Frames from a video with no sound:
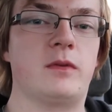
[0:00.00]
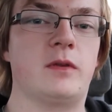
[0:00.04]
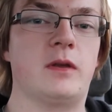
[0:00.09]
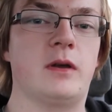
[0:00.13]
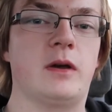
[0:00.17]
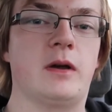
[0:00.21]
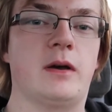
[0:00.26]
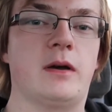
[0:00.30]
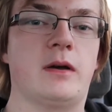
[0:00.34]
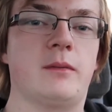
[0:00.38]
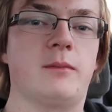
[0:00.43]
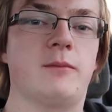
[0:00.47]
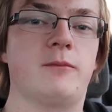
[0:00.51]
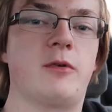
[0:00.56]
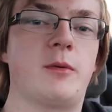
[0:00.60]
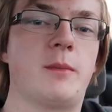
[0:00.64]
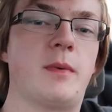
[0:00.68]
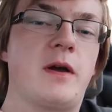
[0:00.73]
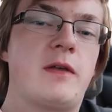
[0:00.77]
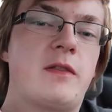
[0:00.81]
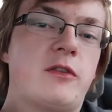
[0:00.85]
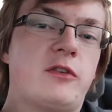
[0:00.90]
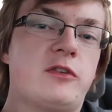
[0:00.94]
from
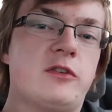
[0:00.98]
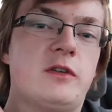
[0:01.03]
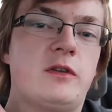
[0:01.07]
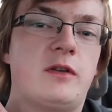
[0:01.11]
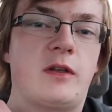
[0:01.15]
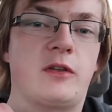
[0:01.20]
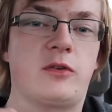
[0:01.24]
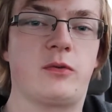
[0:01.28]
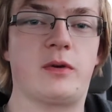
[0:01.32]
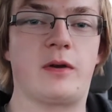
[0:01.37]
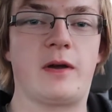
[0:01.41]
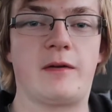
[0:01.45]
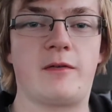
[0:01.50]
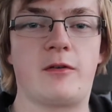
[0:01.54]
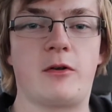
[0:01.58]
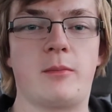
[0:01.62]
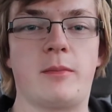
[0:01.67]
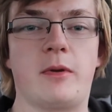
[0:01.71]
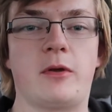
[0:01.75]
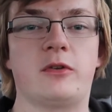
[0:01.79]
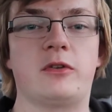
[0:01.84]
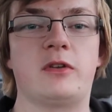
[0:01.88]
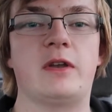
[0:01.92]
behind the seat. That's where I have it all
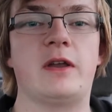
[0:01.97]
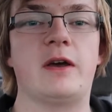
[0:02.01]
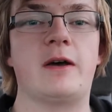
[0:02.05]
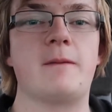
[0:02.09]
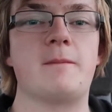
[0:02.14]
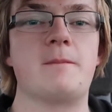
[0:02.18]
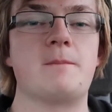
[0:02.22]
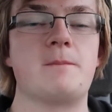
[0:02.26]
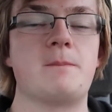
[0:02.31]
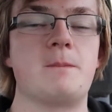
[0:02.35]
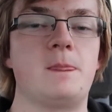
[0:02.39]
mounted at.